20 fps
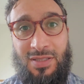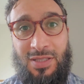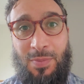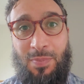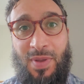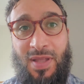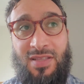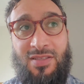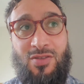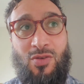
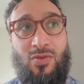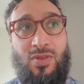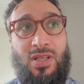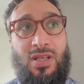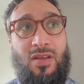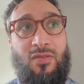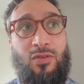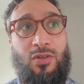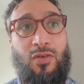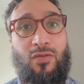depends on the
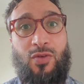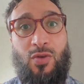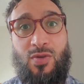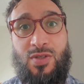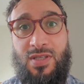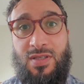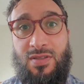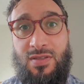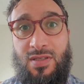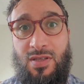level of your
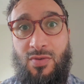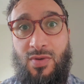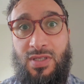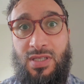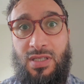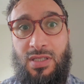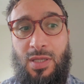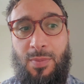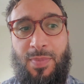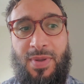
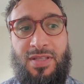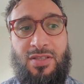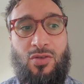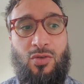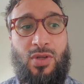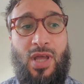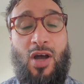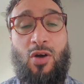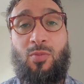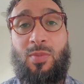sincerity, depends
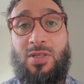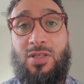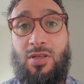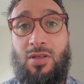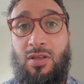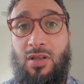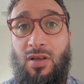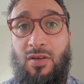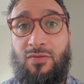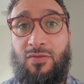on how much
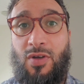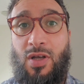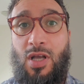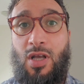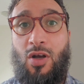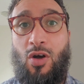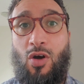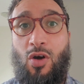love